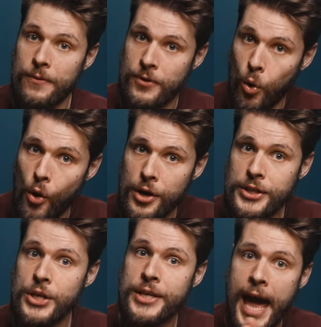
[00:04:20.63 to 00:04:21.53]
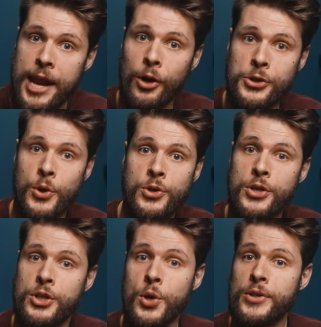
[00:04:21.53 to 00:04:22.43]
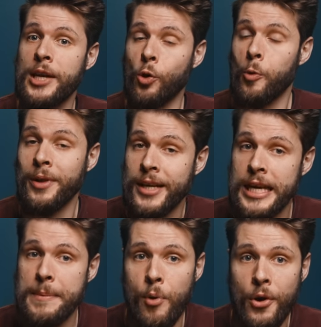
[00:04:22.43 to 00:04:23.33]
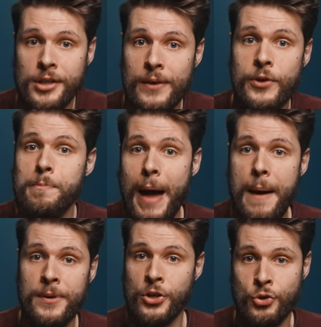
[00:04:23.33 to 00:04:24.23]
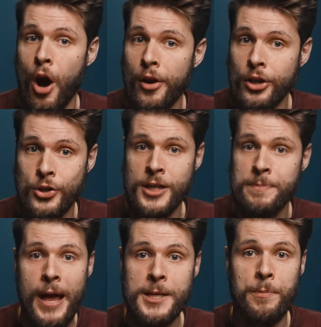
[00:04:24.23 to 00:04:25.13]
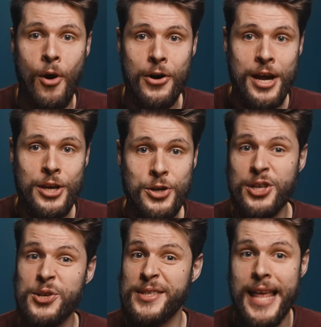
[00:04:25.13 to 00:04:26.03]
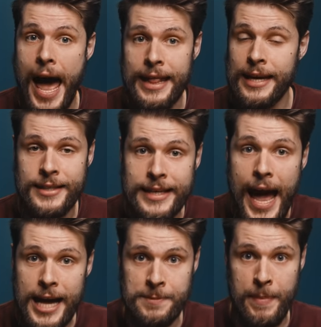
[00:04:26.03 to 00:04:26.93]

Of course, you can also just use a normal keyboard. If you map the throttle to the spacebar, you can use that as the gas